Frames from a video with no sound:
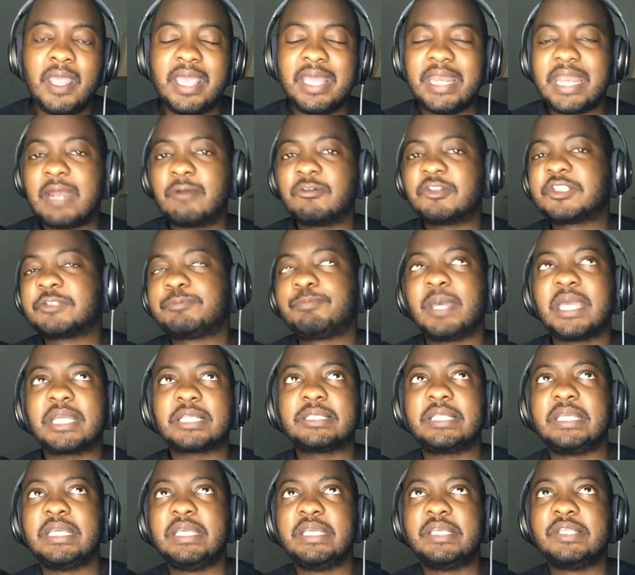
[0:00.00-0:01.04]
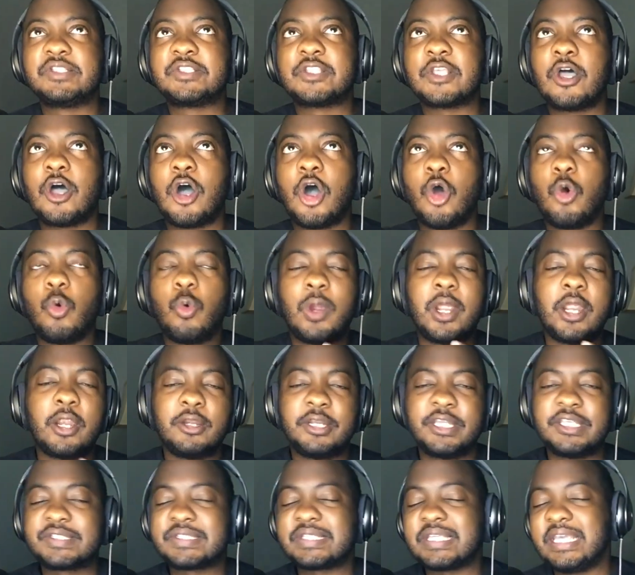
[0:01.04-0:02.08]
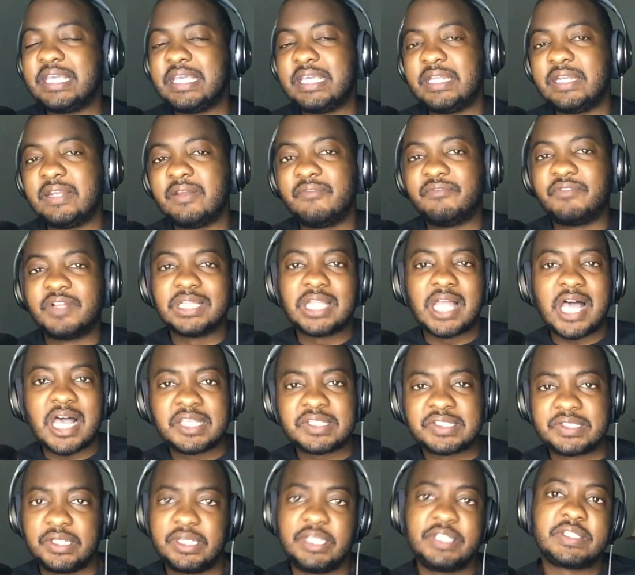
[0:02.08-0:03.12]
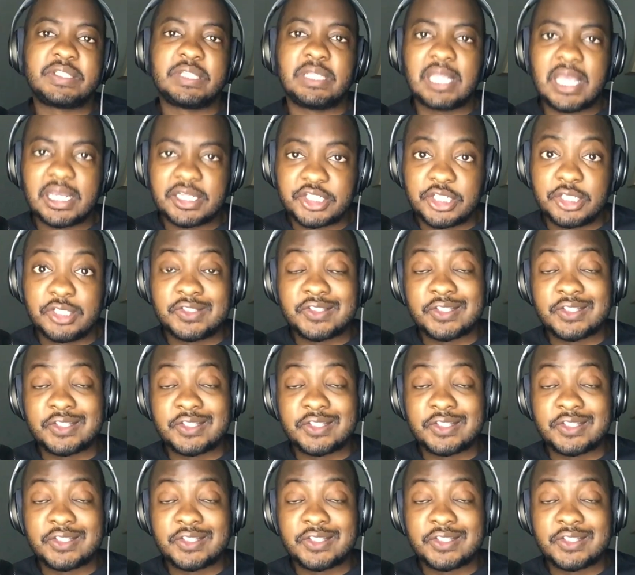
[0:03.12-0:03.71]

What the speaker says: And I respect his awareness in velocity selection.